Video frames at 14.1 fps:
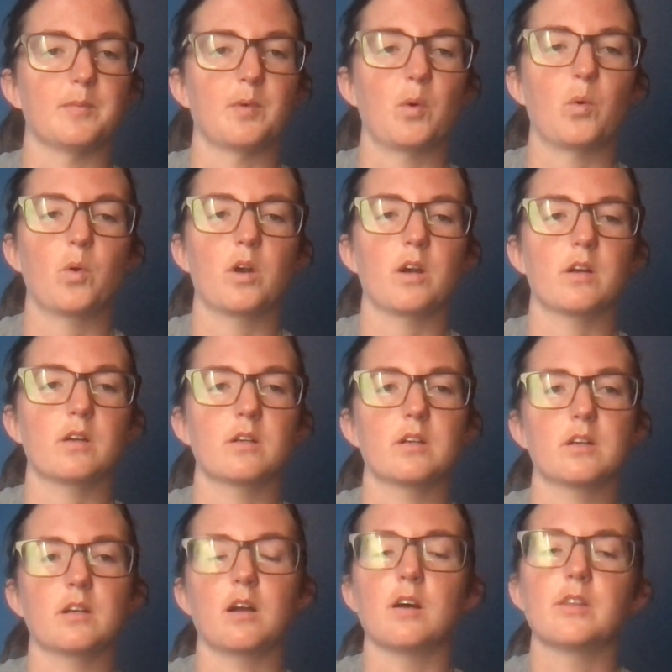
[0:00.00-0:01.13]
Or
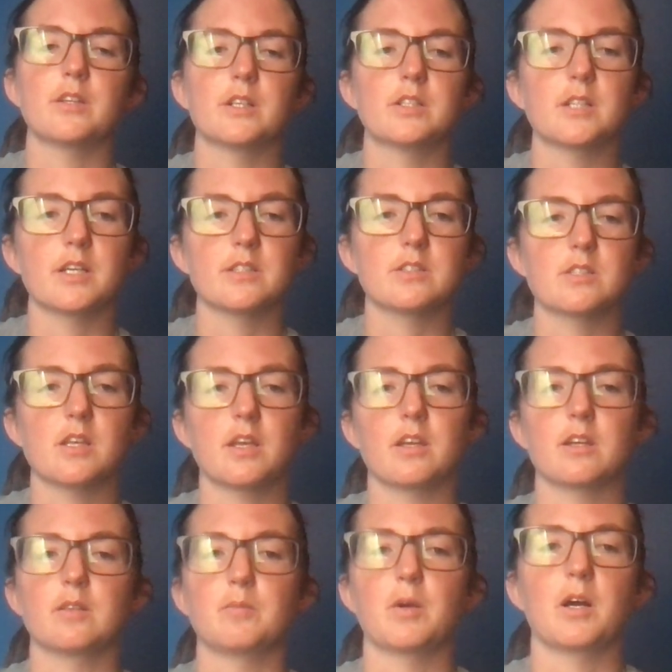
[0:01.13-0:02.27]
on their test they
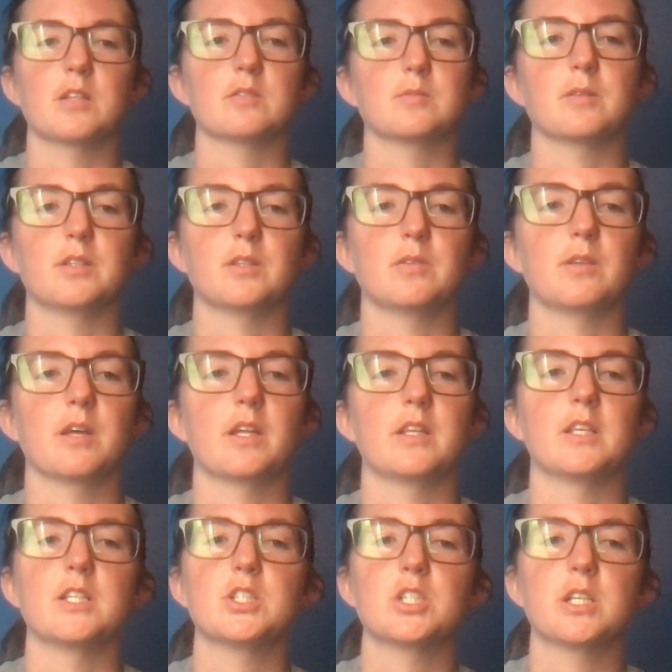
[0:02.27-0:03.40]
could possibly do that
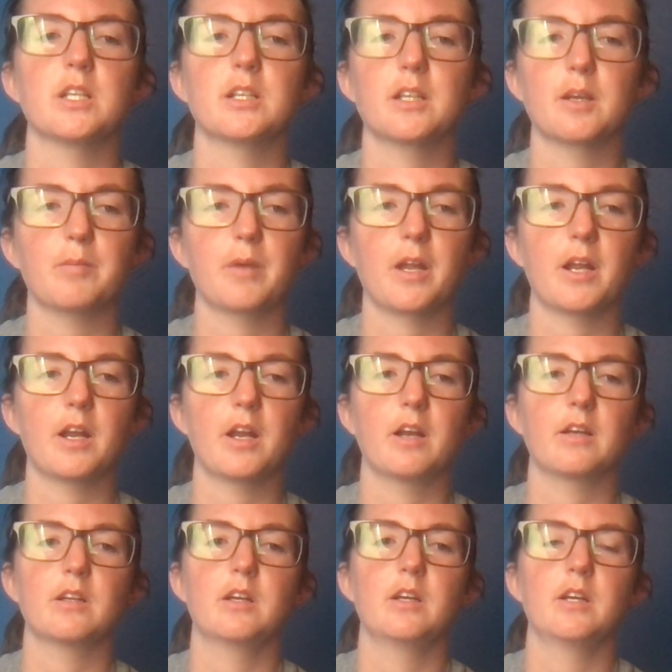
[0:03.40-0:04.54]
addition and compare,
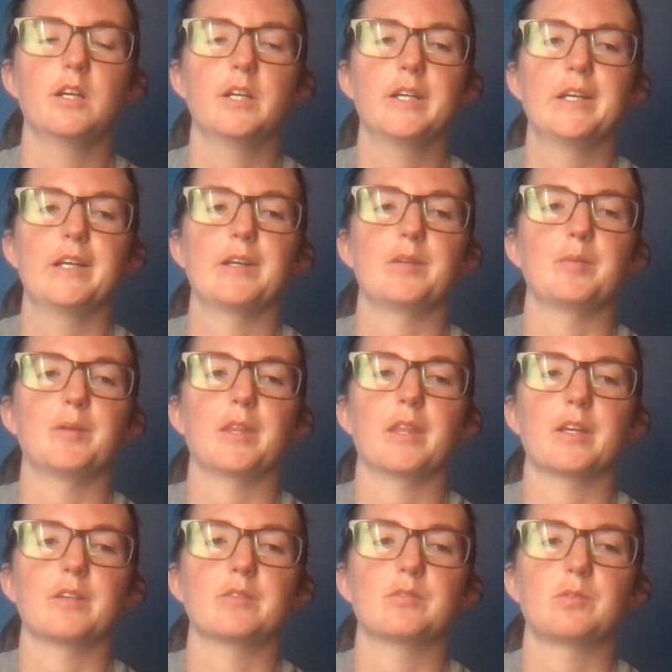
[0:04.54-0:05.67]
it'd be
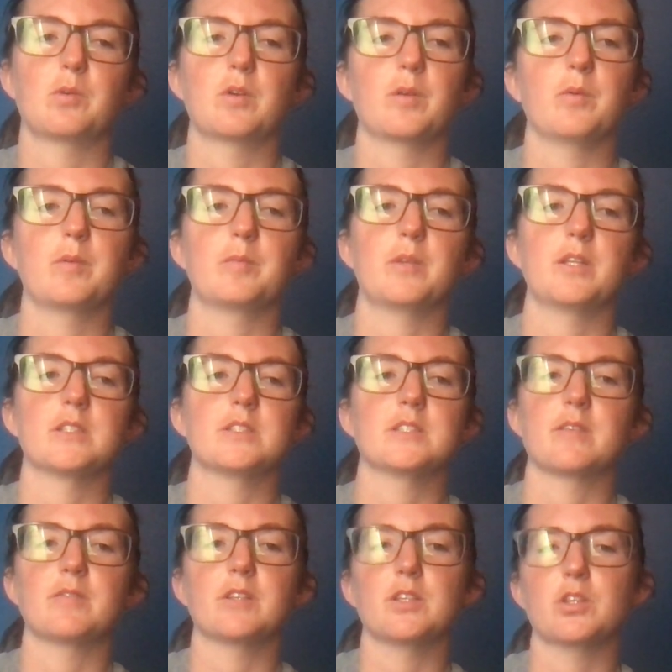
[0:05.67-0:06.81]
like 41 plus
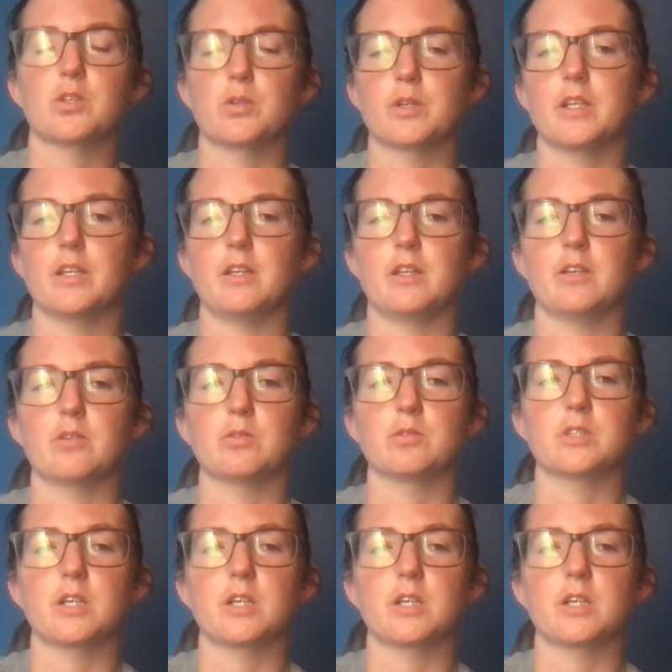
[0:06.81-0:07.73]
73 equals